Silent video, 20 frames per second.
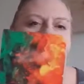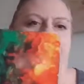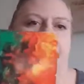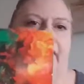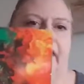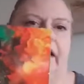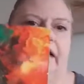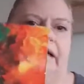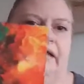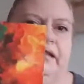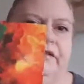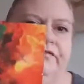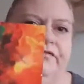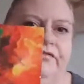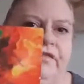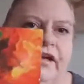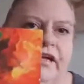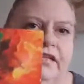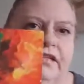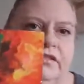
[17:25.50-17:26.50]
And in
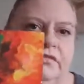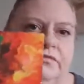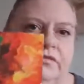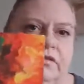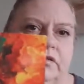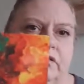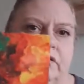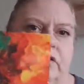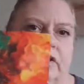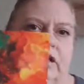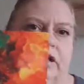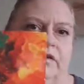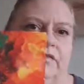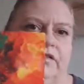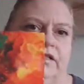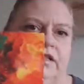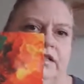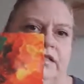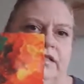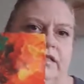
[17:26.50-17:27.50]
fact, I was
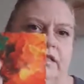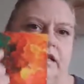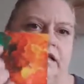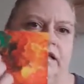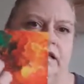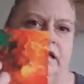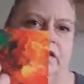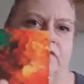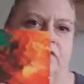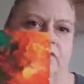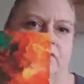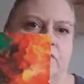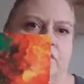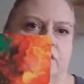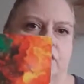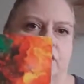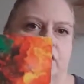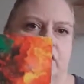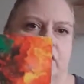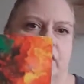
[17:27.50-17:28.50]
going to say that almost
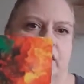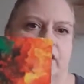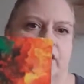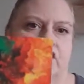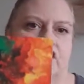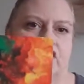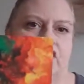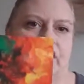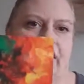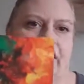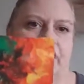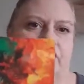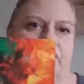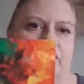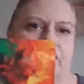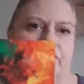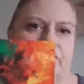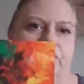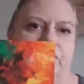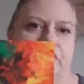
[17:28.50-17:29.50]
looked like the
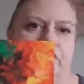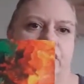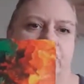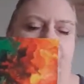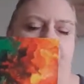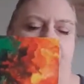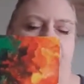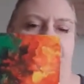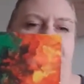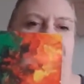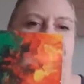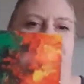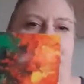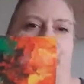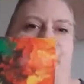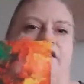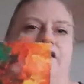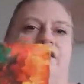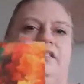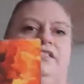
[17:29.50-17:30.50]
shadow of a
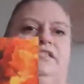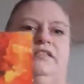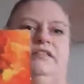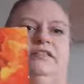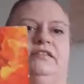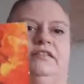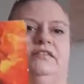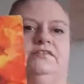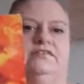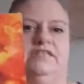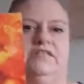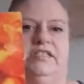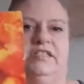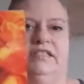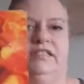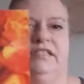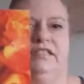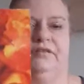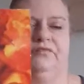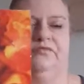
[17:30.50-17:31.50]
person, of
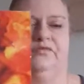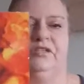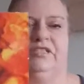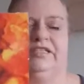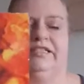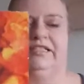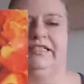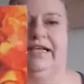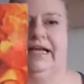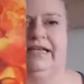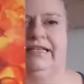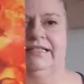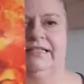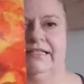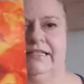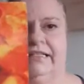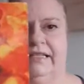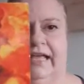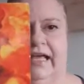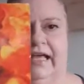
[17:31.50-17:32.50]
someone
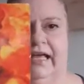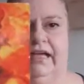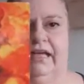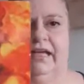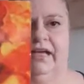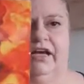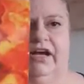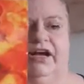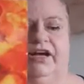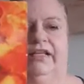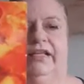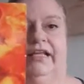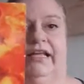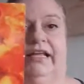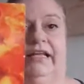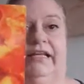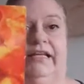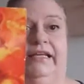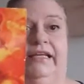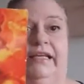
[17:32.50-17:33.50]
standing there in the
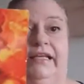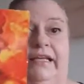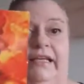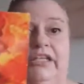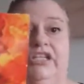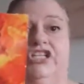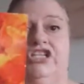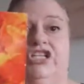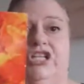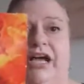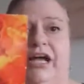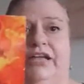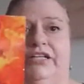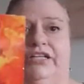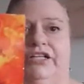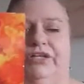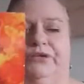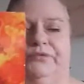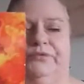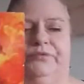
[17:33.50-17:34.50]
healing
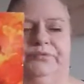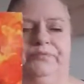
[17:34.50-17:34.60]
shadow